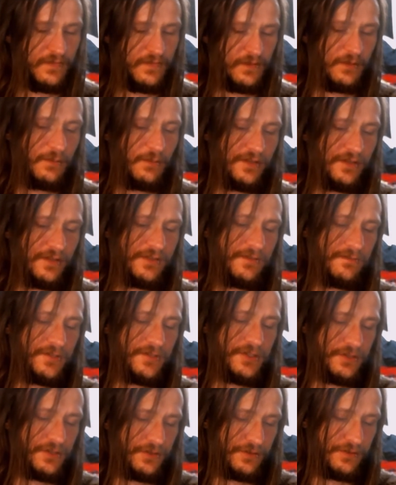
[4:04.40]
Month of
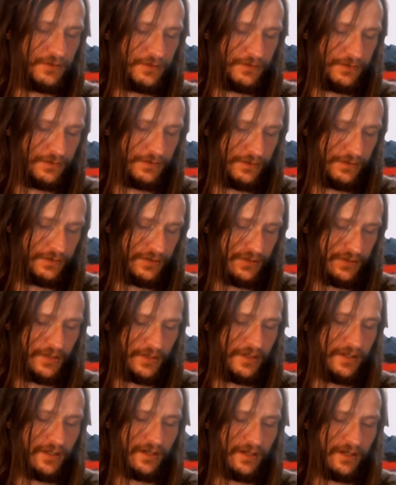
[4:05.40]
June,
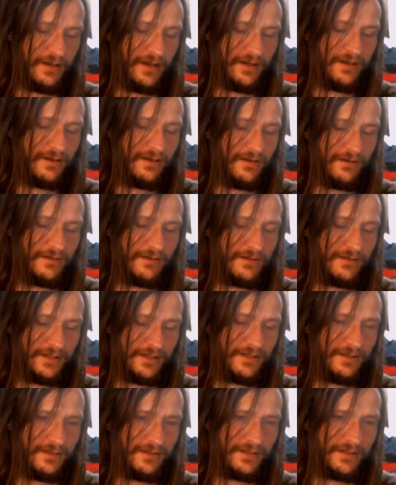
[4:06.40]
Spirit, Creator, all
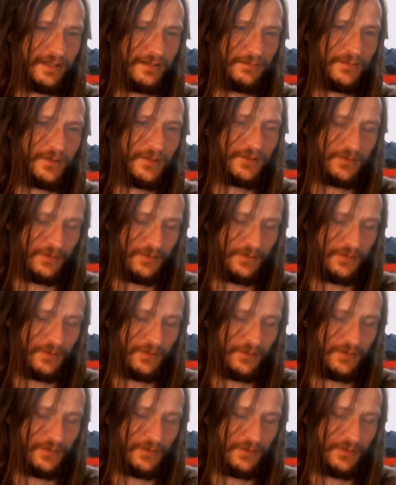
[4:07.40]
nameless